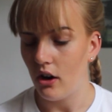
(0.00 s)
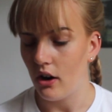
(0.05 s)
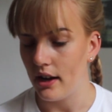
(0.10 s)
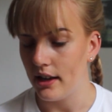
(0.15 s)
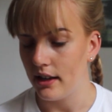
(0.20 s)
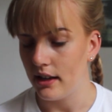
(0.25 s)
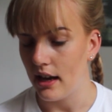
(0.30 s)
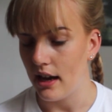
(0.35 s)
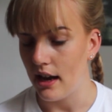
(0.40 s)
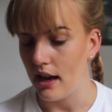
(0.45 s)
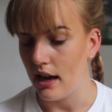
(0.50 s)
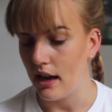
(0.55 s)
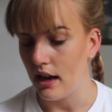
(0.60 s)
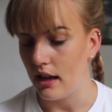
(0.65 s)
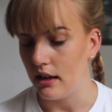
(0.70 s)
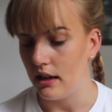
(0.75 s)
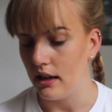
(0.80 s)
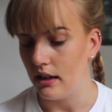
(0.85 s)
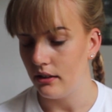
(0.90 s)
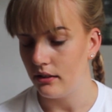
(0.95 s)
High Care,
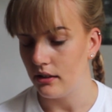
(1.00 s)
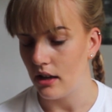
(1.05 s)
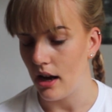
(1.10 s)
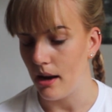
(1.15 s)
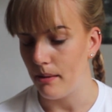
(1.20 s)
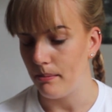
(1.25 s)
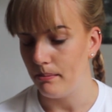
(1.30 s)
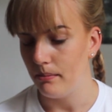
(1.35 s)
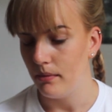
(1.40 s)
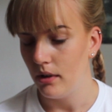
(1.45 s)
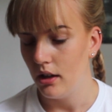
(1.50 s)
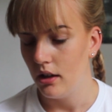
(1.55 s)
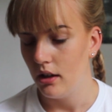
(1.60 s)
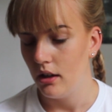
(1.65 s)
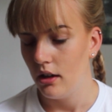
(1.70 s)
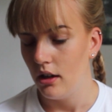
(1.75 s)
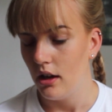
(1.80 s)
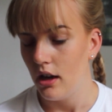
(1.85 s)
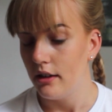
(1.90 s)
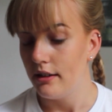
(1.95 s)
and it's
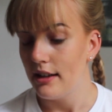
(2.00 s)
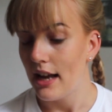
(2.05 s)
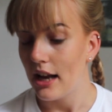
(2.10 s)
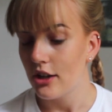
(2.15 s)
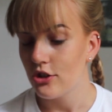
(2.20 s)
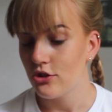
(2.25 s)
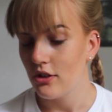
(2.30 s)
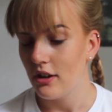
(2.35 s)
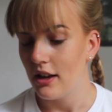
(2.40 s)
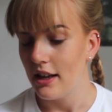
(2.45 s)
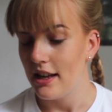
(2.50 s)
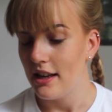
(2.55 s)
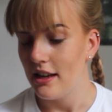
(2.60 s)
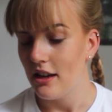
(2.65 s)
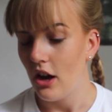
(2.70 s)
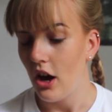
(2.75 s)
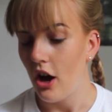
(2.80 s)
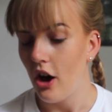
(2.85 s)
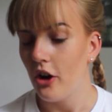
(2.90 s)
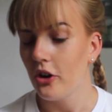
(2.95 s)
naturally